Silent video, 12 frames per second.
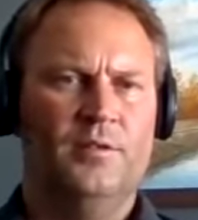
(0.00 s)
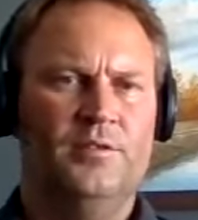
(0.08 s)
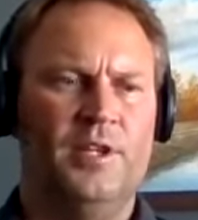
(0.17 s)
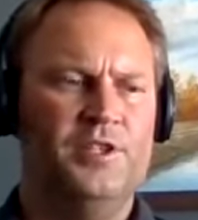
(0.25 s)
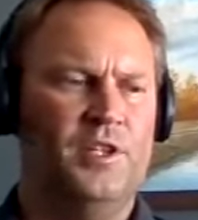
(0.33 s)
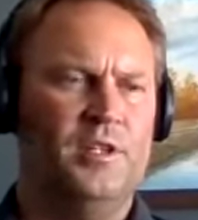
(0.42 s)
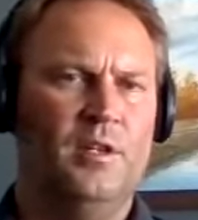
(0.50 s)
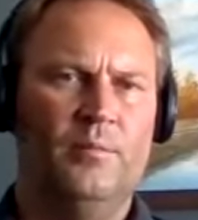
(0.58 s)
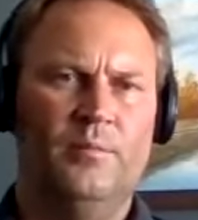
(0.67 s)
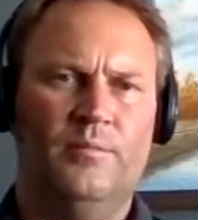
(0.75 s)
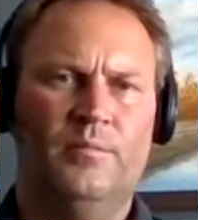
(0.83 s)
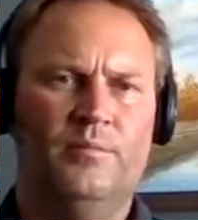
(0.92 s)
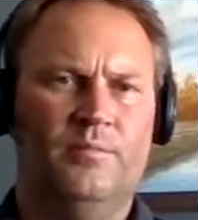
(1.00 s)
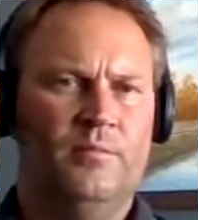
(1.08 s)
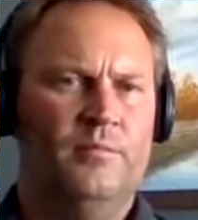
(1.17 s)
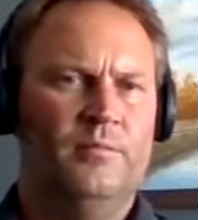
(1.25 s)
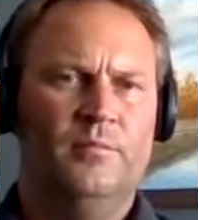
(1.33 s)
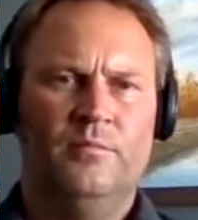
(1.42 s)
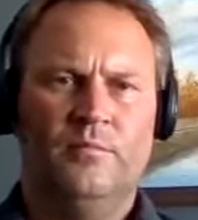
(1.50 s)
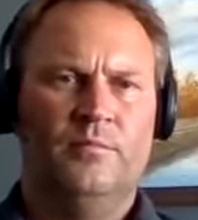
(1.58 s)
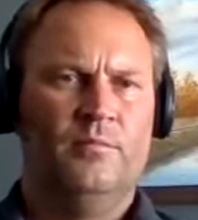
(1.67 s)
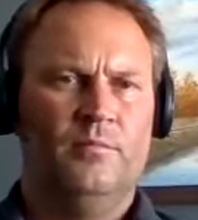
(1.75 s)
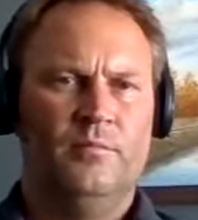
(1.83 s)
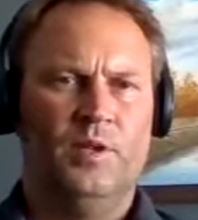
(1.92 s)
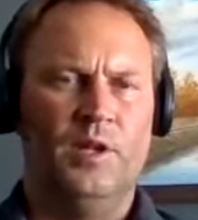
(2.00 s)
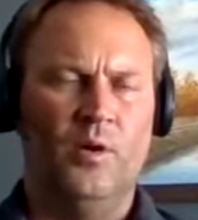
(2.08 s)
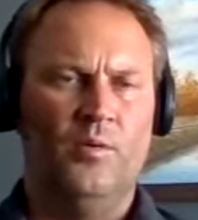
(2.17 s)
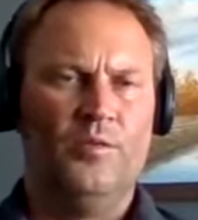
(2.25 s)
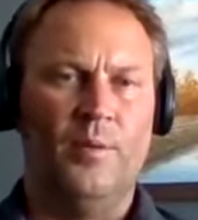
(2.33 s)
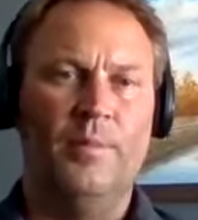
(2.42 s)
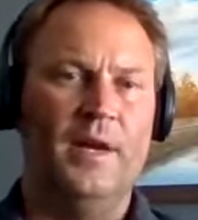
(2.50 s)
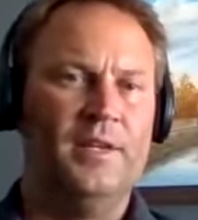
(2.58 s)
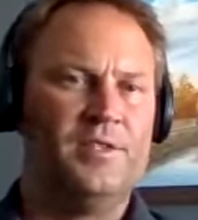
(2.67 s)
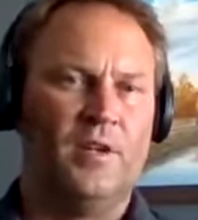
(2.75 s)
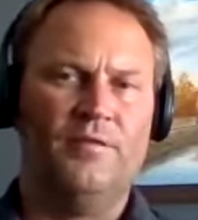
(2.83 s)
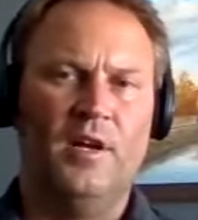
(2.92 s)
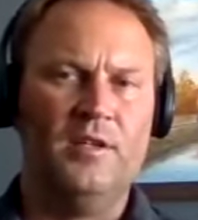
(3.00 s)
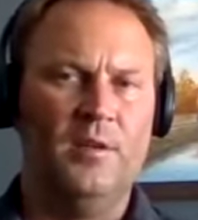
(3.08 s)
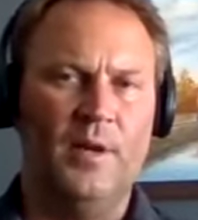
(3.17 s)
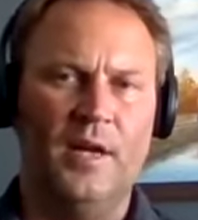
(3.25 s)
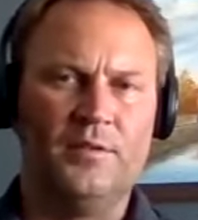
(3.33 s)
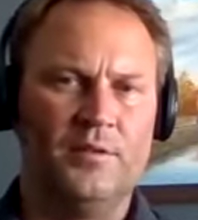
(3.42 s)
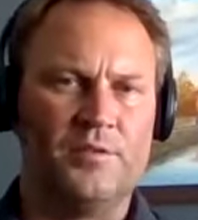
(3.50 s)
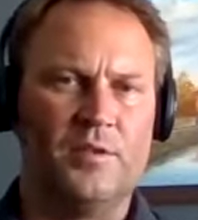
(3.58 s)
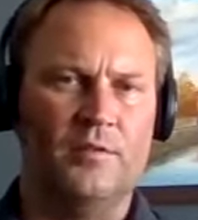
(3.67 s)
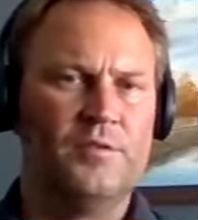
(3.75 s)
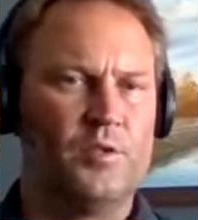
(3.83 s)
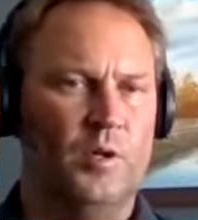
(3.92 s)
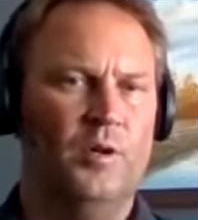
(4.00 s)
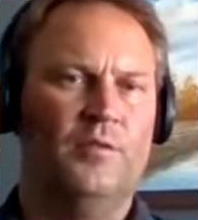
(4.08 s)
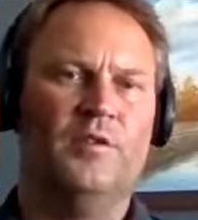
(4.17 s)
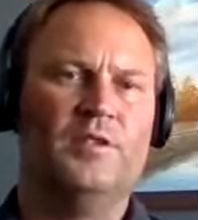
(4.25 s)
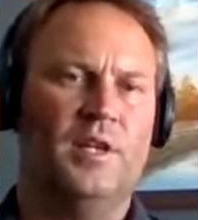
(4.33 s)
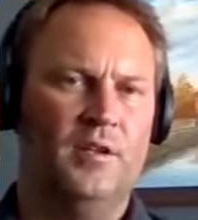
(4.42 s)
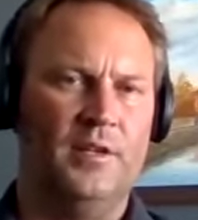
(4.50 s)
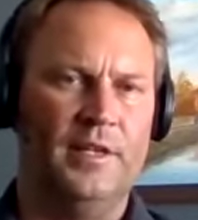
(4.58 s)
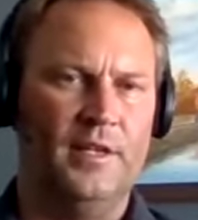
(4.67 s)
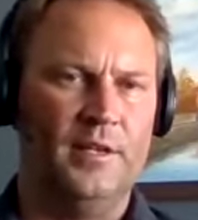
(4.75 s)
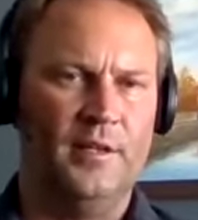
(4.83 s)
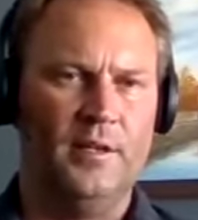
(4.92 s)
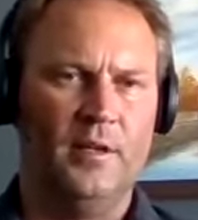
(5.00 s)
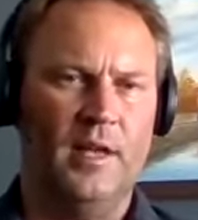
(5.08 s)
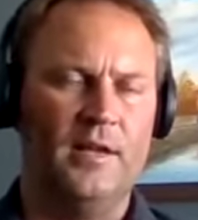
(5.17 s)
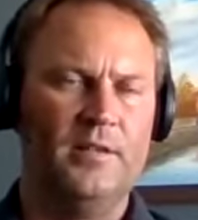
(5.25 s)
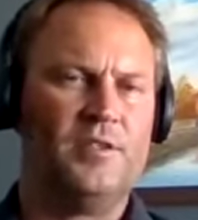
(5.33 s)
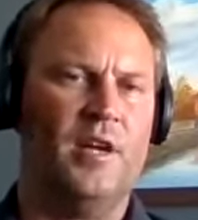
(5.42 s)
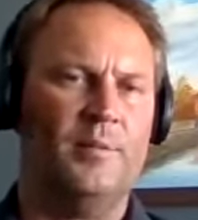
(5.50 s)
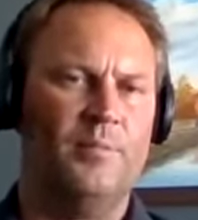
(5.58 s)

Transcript: teaching them, you know, the basic fundamentals of soil fertility in a landscape,